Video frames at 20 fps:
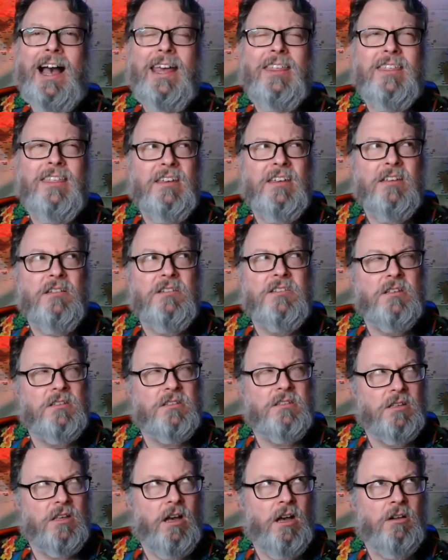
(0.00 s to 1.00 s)
I think is
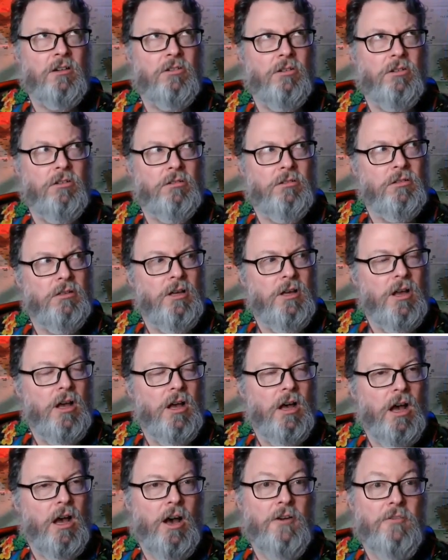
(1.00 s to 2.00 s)
this uncle,
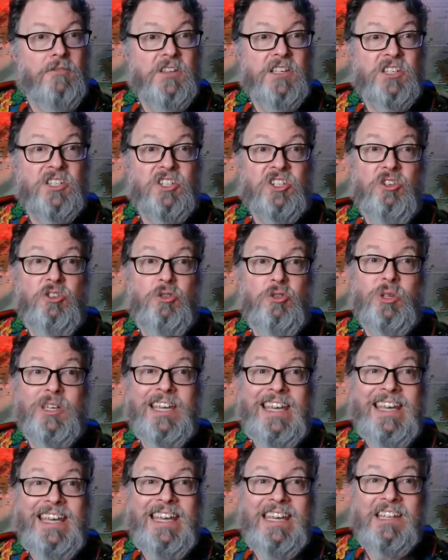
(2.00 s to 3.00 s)
of these two
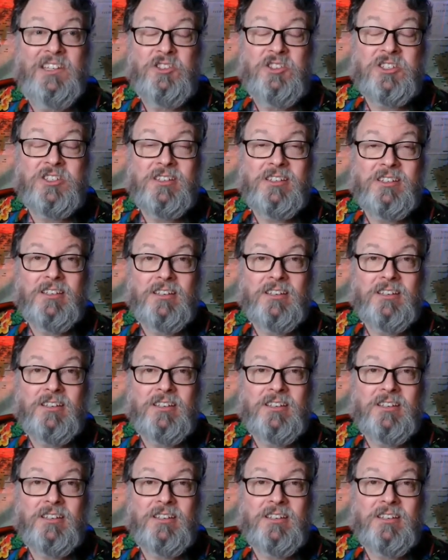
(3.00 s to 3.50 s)
kids